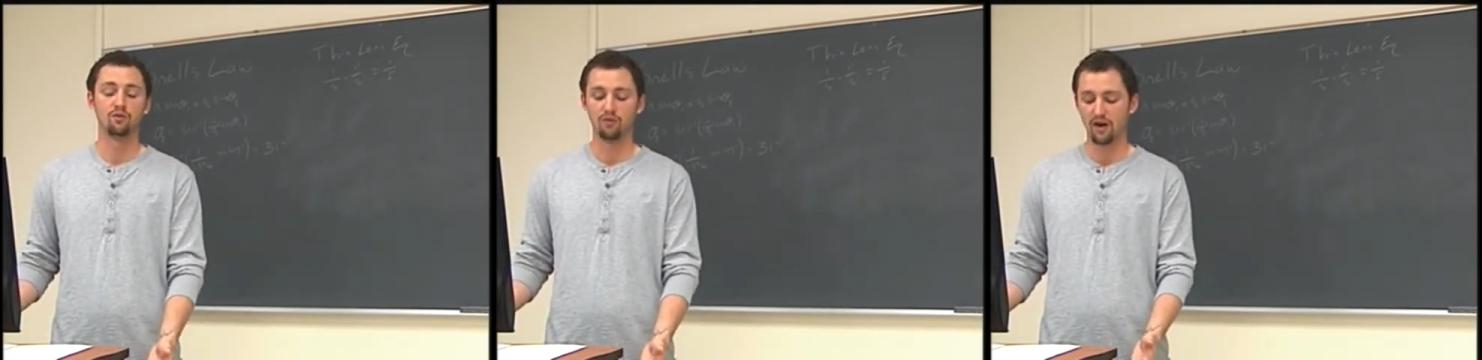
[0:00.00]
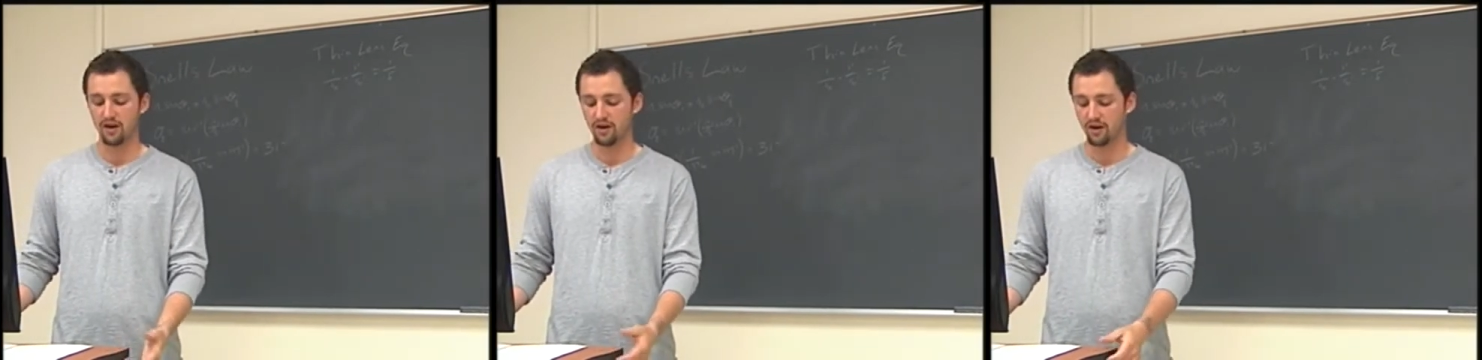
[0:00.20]

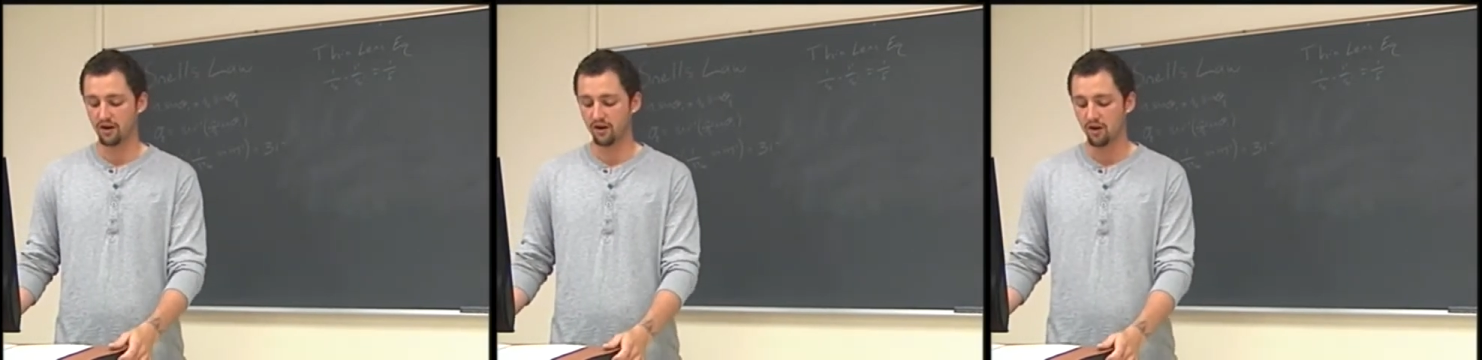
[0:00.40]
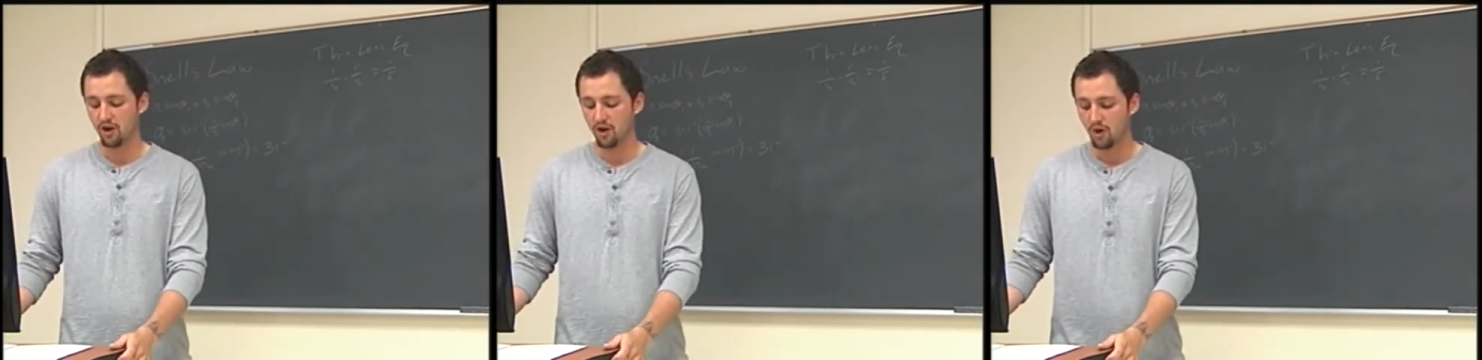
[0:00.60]

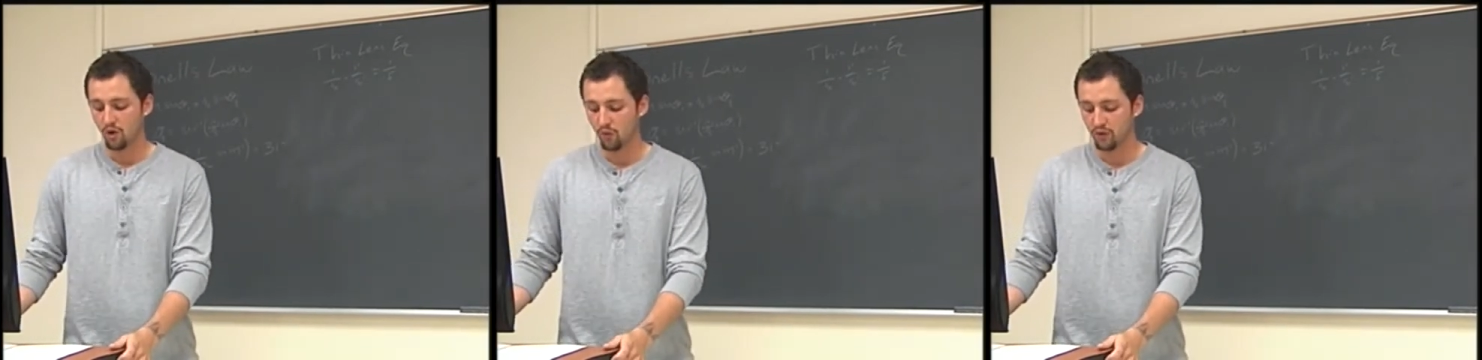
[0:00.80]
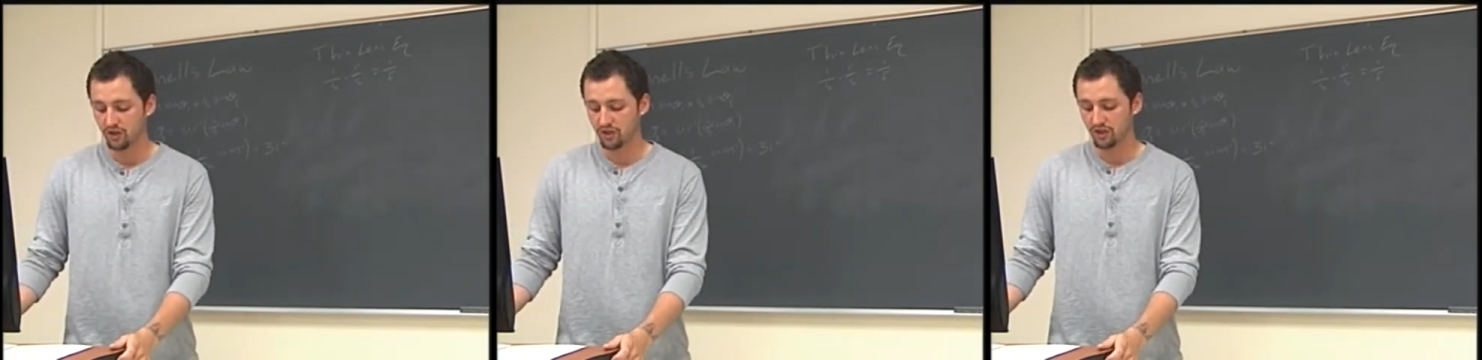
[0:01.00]
retina,
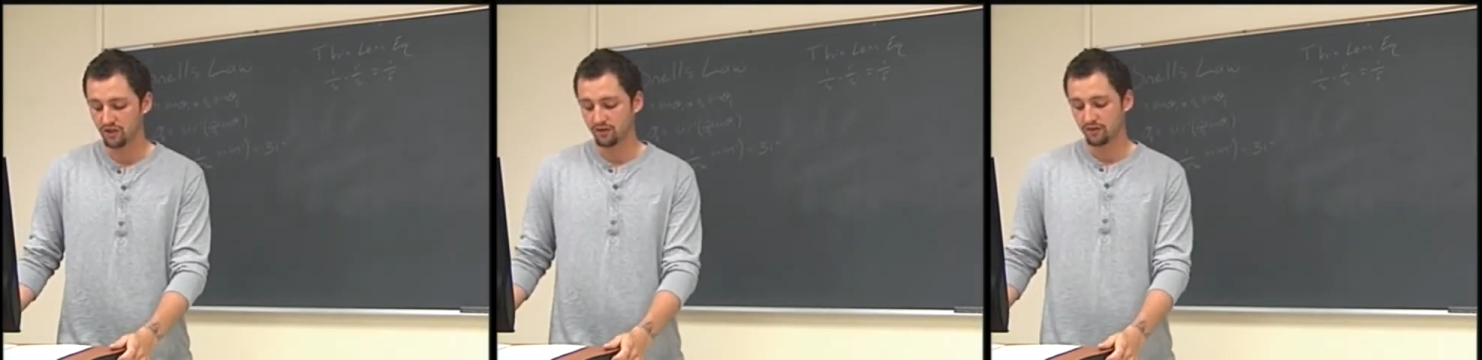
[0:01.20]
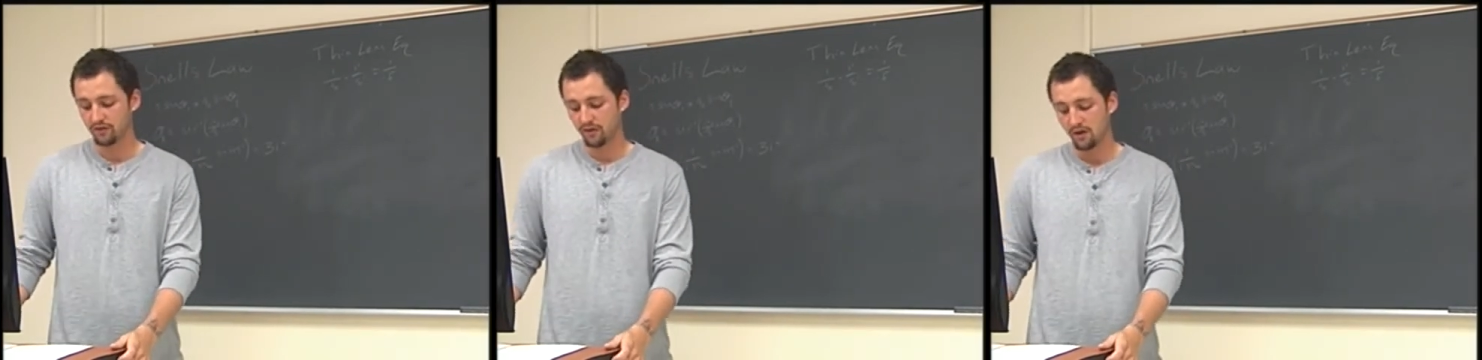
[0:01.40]
which
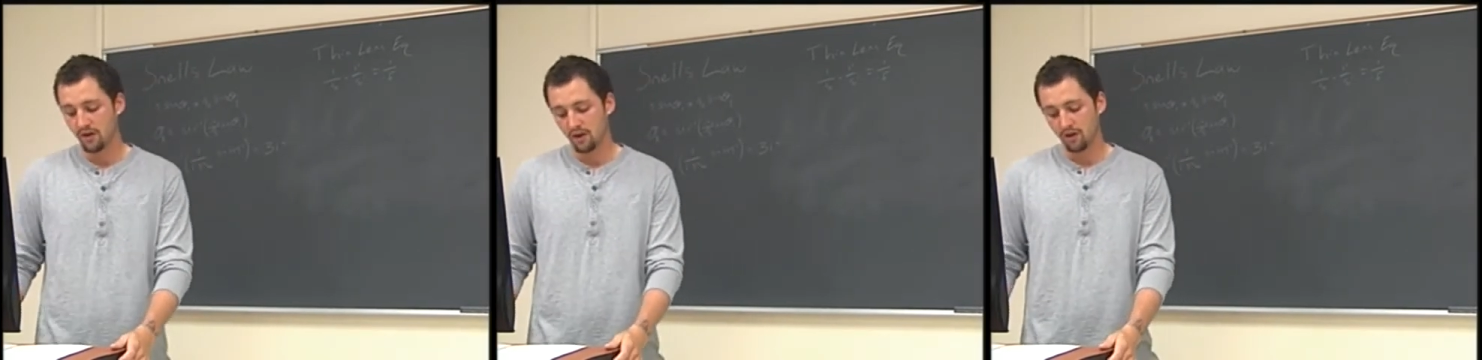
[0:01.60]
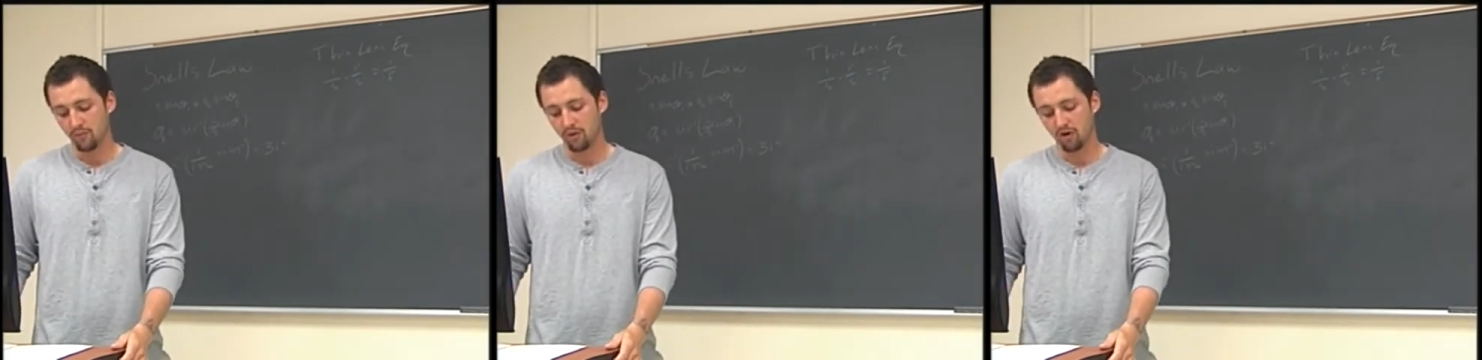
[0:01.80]
is
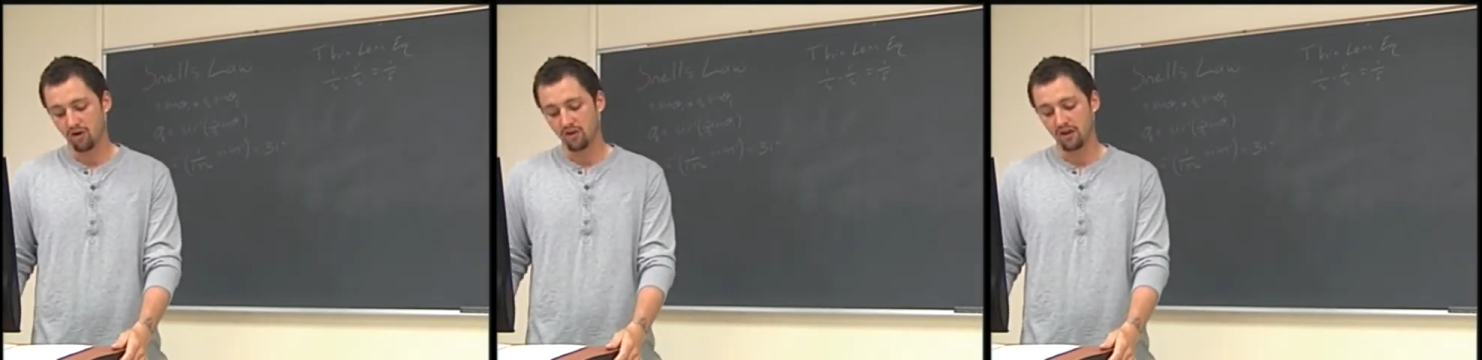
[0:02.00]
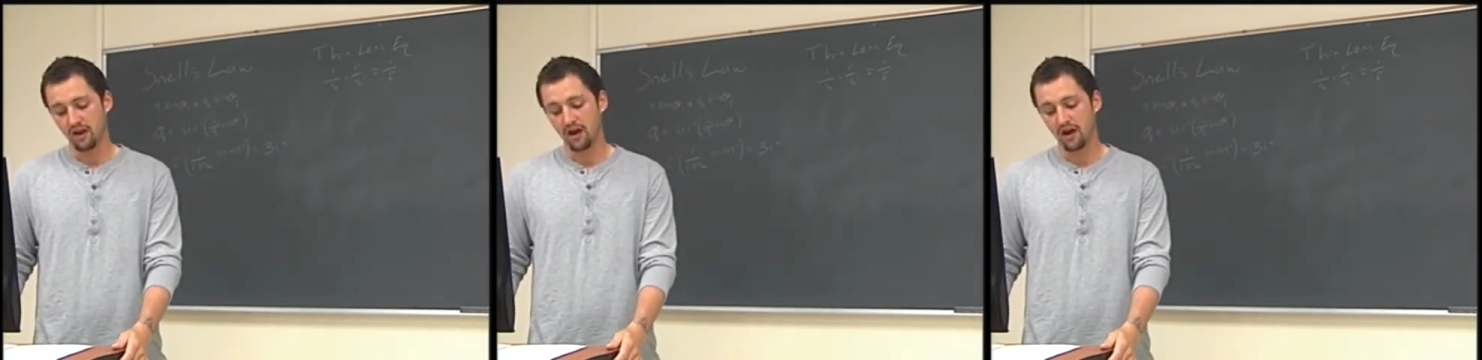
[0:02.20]
the part of the